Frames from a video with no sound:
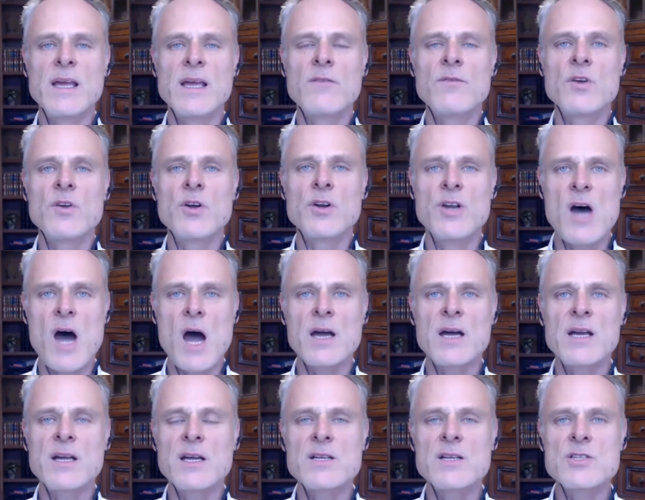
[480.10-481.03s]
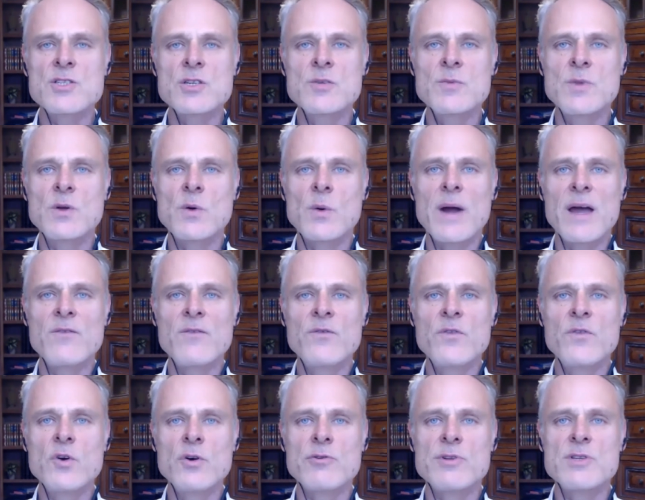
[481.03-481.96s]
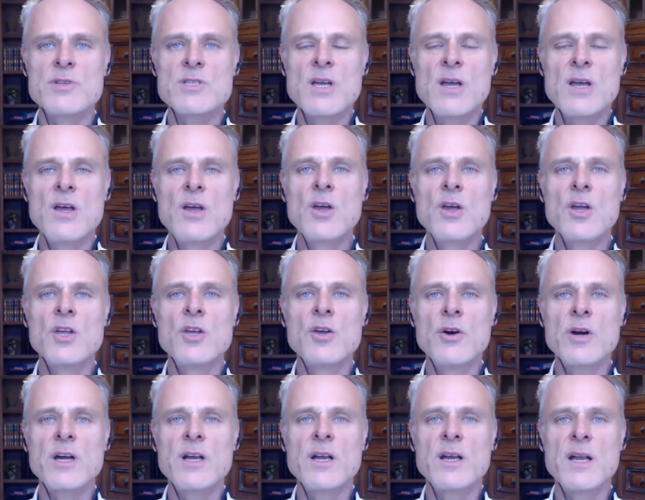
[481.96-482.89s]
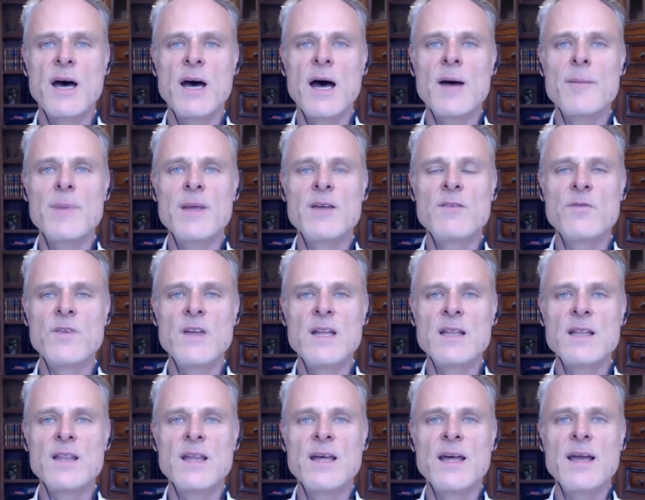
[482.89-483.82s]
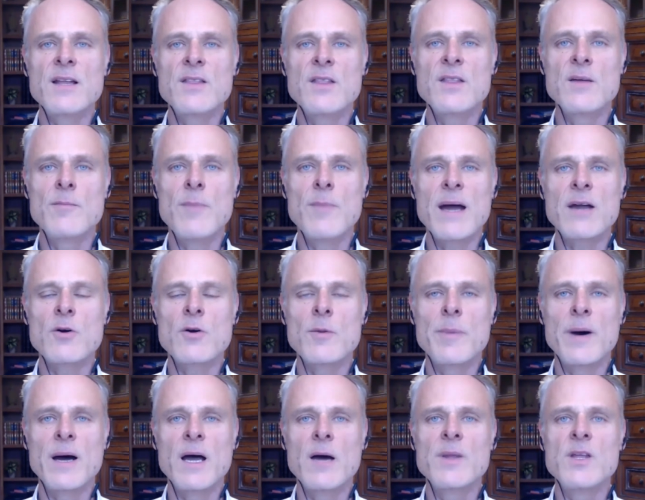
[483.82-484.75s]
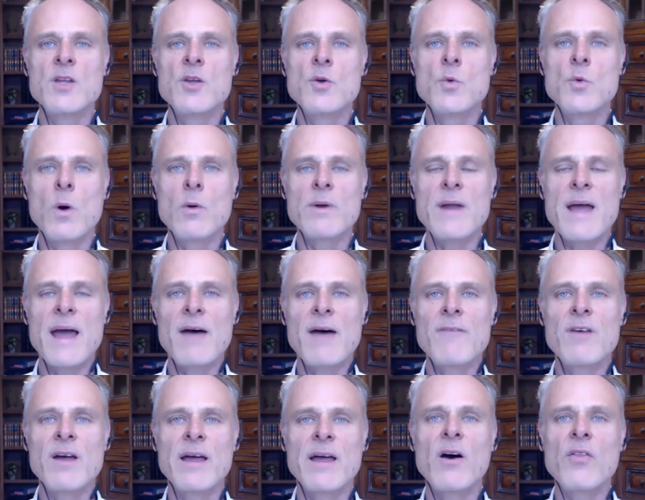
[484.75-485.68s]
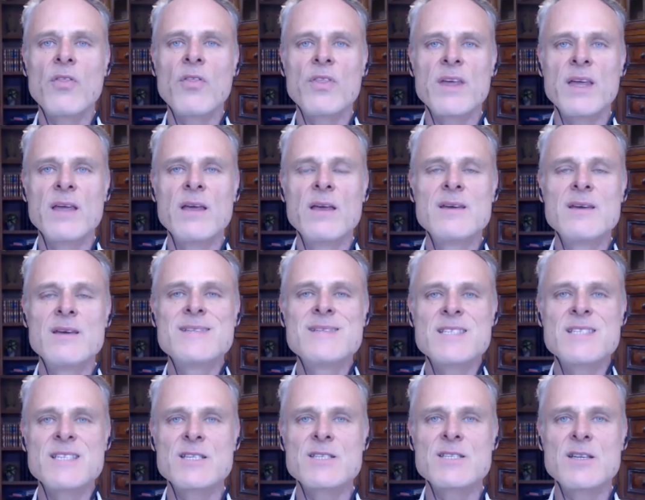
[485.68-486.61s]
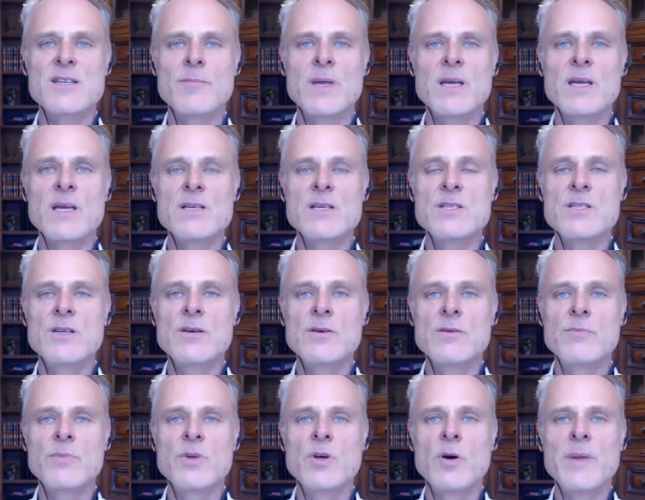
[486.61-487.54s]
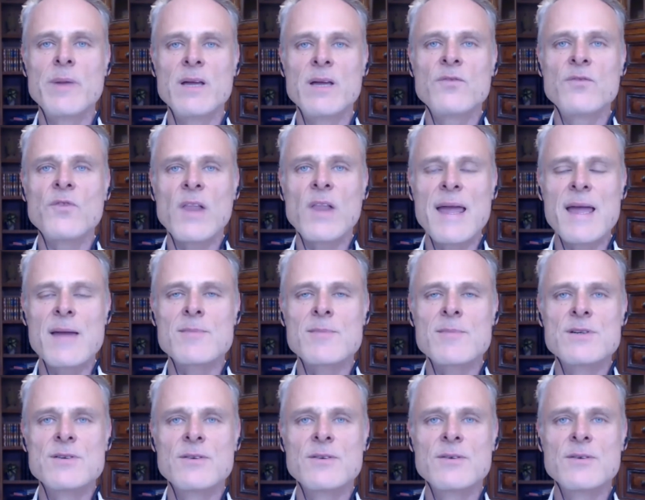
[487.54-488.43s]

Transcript: if you're not going to consume the right foods, you're going to not be feeding the microbiome, and you won't have a healthy system because you'll be inflamed.